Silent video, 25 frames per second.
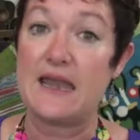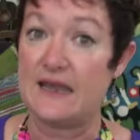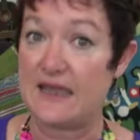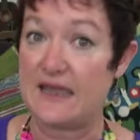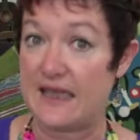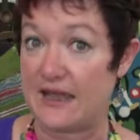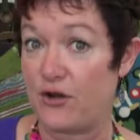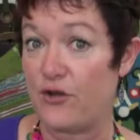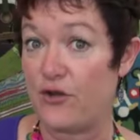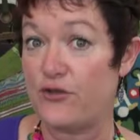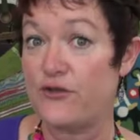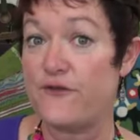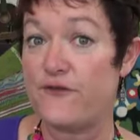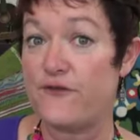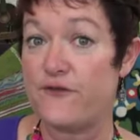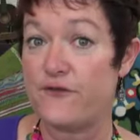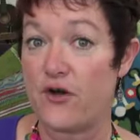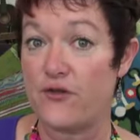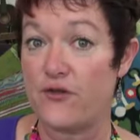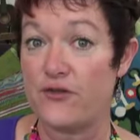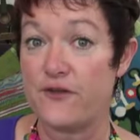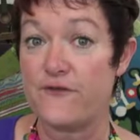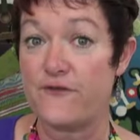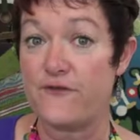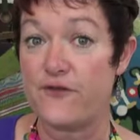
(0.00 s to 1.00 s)
get on
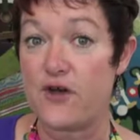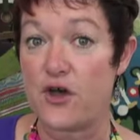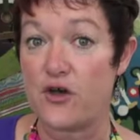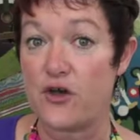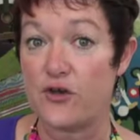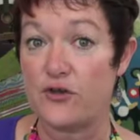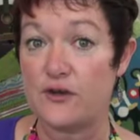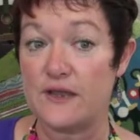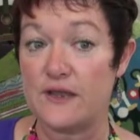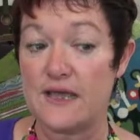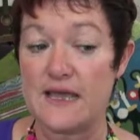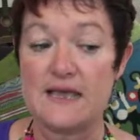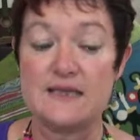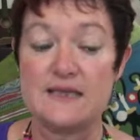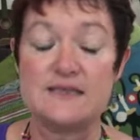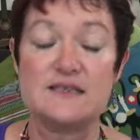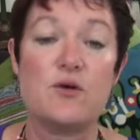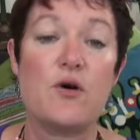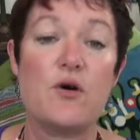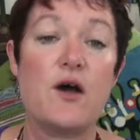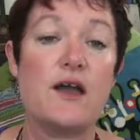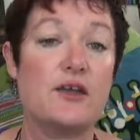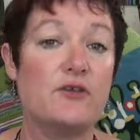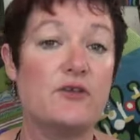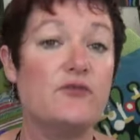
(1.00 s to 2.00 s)
the phone
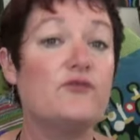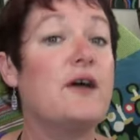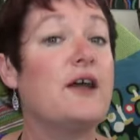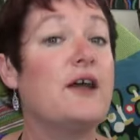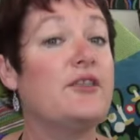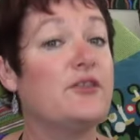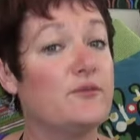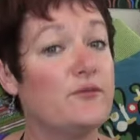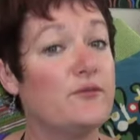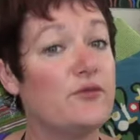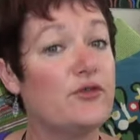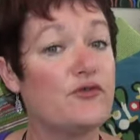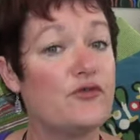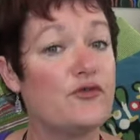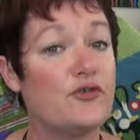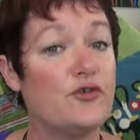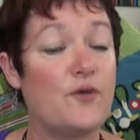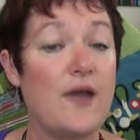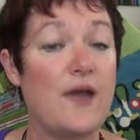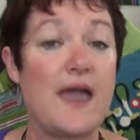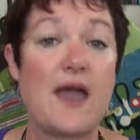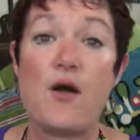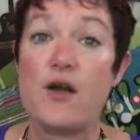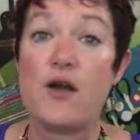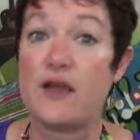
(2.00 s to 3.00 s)
so I can run them through
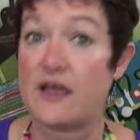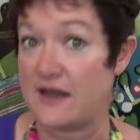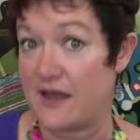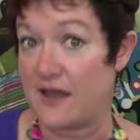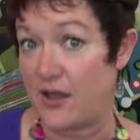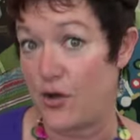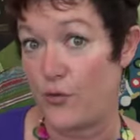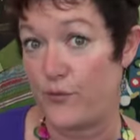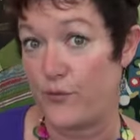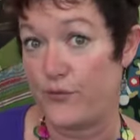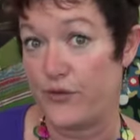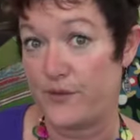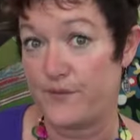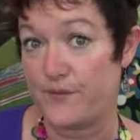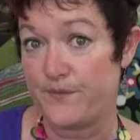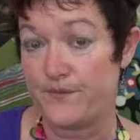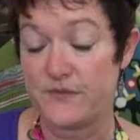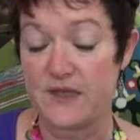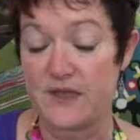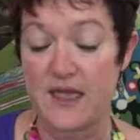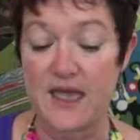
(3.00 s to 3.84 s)
how I can help them